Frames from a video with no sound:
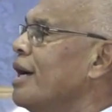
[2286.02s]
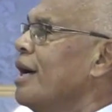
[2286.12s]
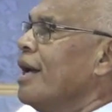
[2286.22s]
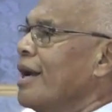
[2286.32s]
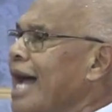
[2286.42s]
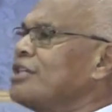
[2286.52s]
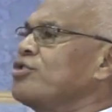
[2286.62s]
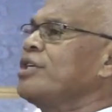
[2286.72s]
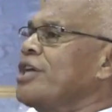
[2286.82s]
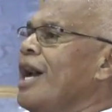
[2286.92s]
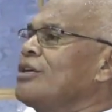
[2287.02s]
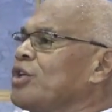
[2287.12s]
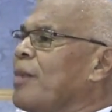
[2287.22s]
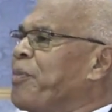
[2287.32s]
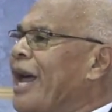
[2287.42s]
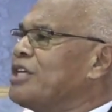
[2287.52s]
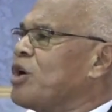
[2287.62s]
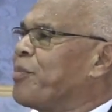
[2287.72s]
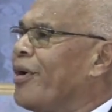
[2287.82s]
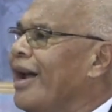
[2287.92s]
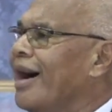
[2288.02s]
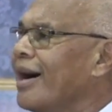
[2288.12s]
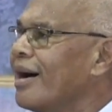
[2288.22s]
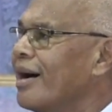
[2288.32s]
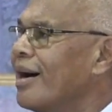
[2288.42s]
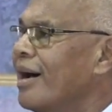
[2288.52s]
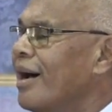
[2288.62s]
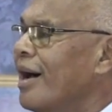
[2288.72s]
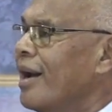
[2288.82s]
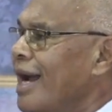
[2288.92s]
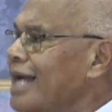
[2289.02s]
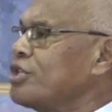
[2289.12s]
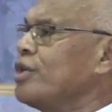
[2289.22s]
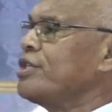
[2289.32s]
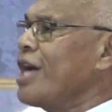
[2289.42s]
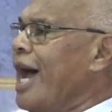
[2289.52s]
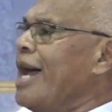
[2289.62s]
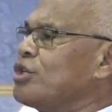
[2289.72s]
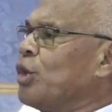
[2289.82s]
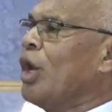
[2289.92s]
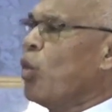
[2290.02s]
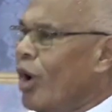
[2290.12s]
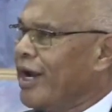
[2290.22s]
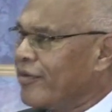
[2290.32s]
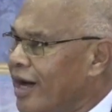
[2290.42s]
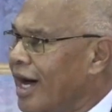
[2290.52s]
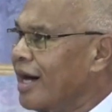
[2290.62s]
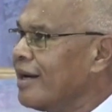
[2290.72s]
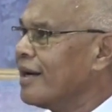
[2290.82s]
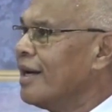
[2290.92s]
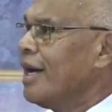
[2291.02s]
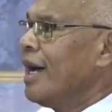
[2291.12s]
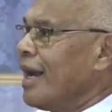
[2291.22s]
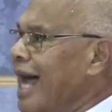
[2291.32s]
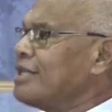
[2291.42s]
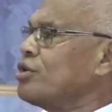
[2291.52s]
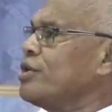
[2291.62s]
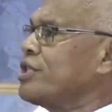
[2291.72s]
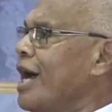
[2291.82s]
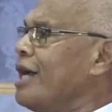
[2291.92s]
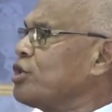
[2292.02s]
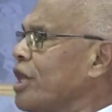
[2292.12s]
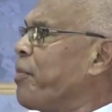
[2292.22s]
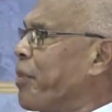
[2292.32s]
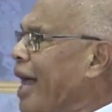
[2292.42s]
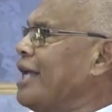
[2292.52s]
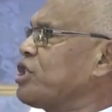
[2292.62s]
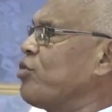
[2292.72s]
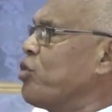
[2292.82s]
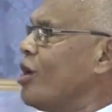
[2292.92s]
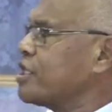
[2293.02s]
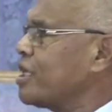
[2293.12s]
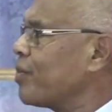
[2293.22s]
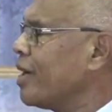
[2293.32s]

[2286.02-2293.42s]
Let's return to the place of prayer. Let's return to the word of God. Let's return to the place of worship.